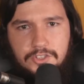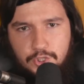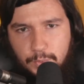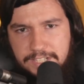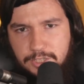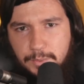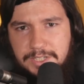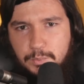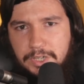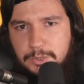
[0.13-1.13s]

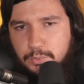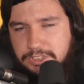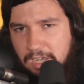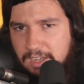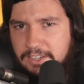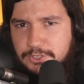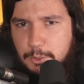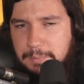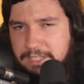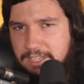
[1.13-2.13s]
2021 was
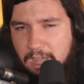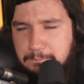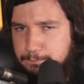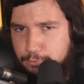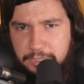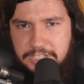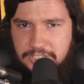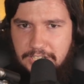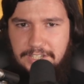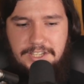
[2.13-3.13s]
arguably a pretty
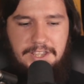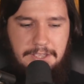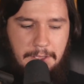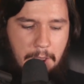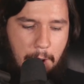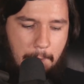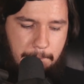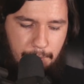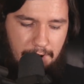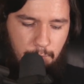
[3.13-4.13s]
shit year,
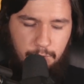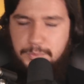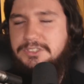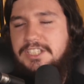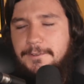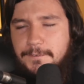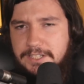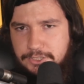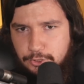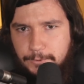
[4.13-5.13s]
but what it was
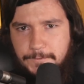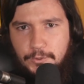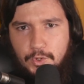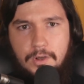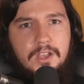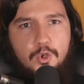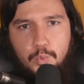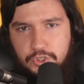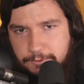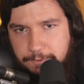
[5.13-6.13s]
definitely good for
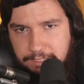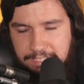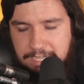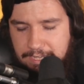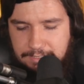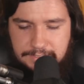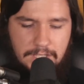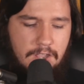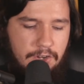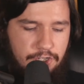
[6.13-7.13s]
was for
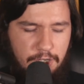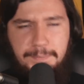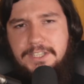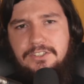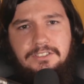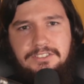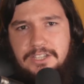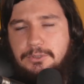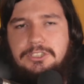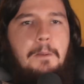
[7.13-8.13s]
Linux. Not because
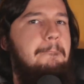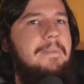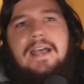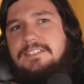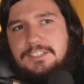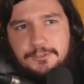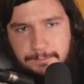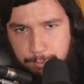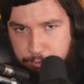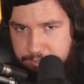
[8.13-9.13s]
there was a
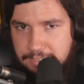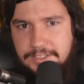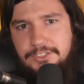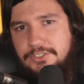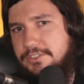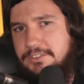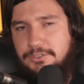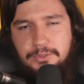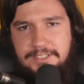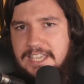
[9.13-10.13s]
massive boost in
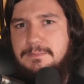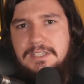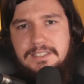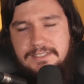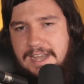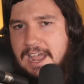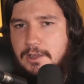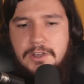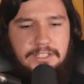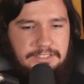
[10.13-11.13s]
users or gaming is
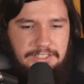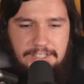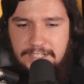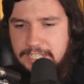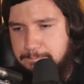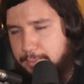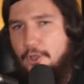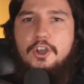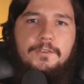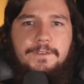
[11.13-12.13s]
now suddenly
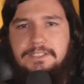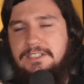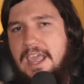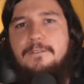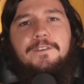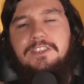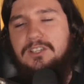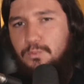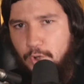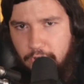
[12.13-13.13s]
perfect and
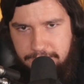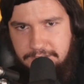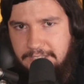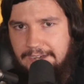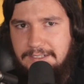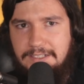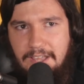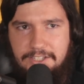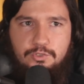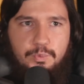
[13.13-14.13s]
everything works exactly
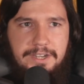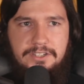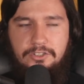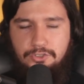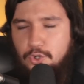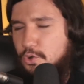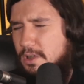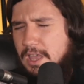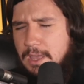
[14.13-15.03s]
like on Windows, or